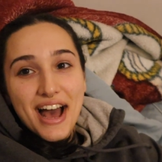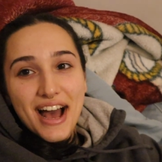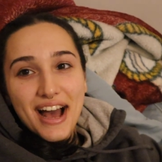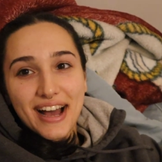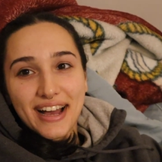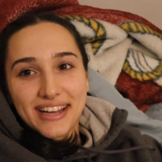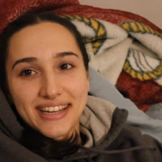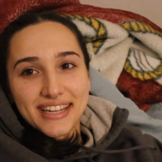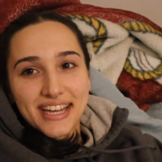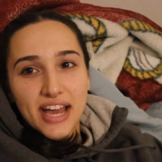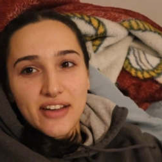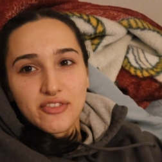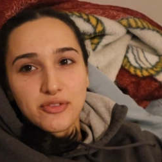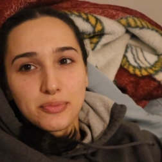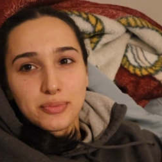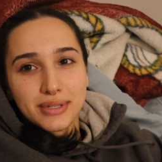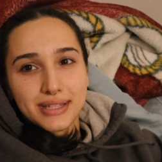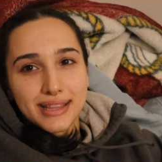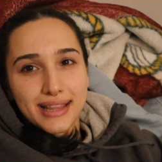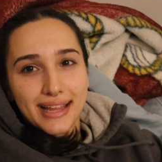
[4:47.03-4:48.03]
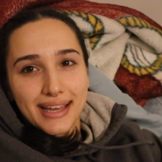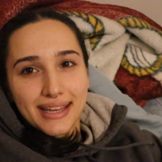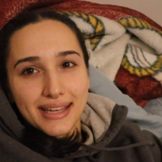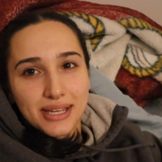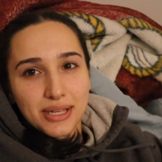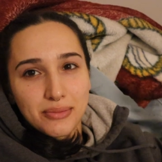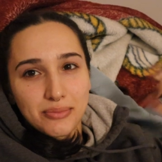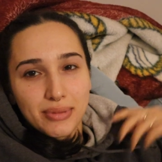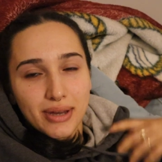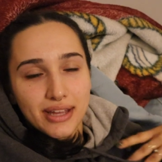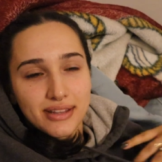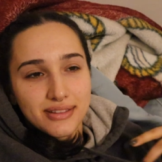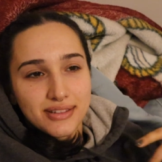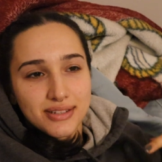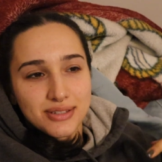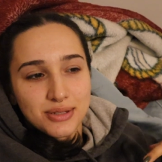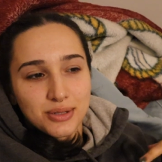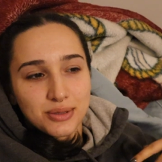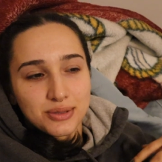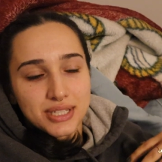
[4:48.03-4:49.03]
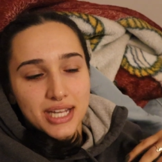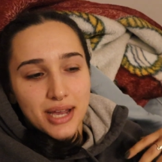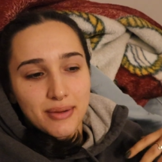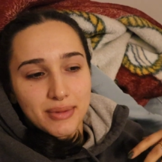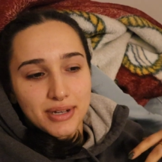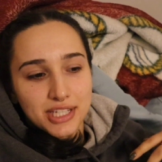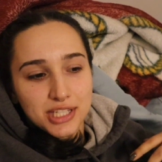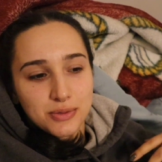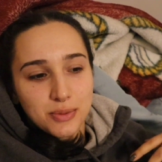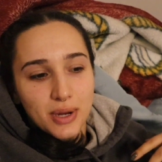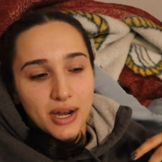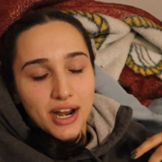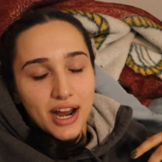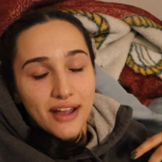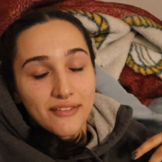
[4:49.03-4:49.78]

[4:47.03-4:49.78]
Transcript: I haven't been laying in bed this whole time, I swear.